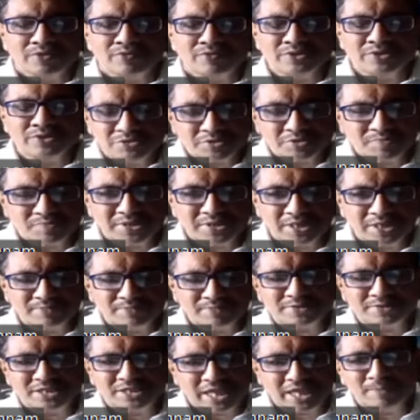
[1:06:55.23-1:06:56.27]
we should be
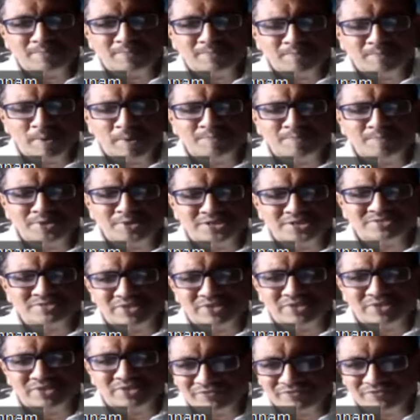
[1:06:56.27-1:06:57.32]
able to ramp up this
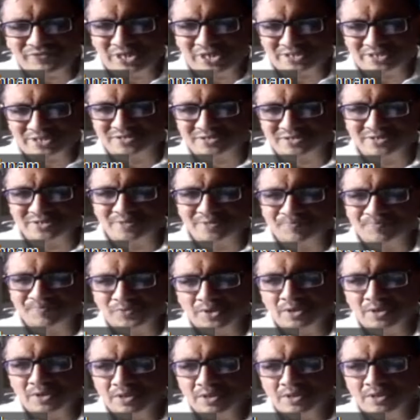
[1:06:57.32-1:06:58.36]
very fast.
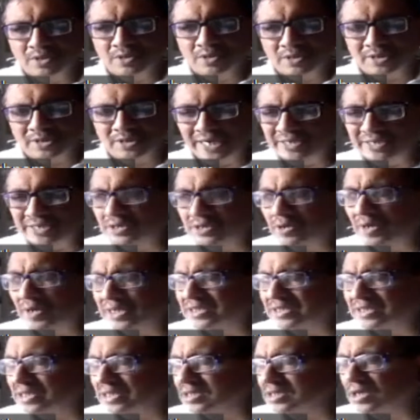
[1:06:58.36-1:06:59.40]
Right now, I
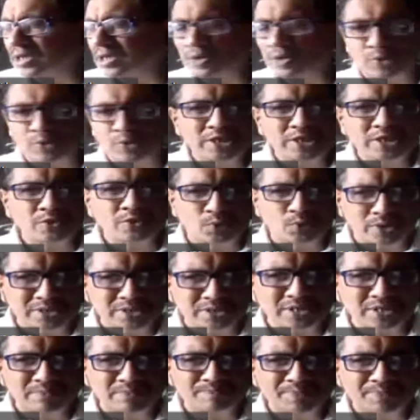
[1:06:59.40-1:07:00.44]
think only one
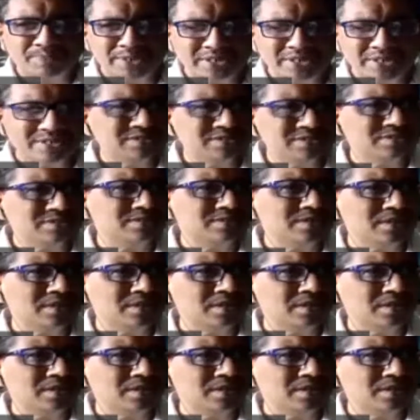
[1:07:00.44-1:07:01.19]
company is